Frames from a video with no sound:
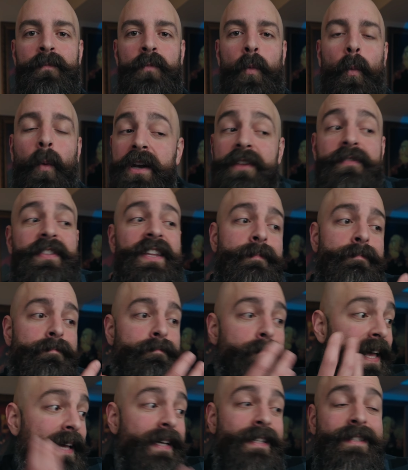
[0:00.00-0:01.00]
One of the
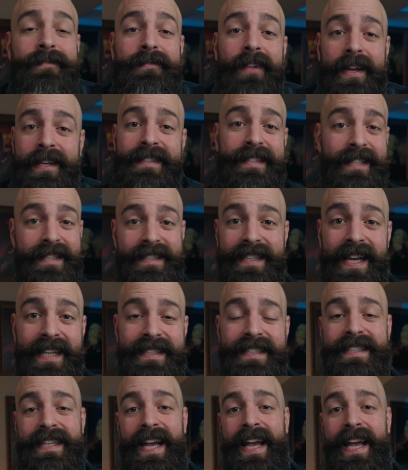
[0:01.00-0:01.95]
biggest successes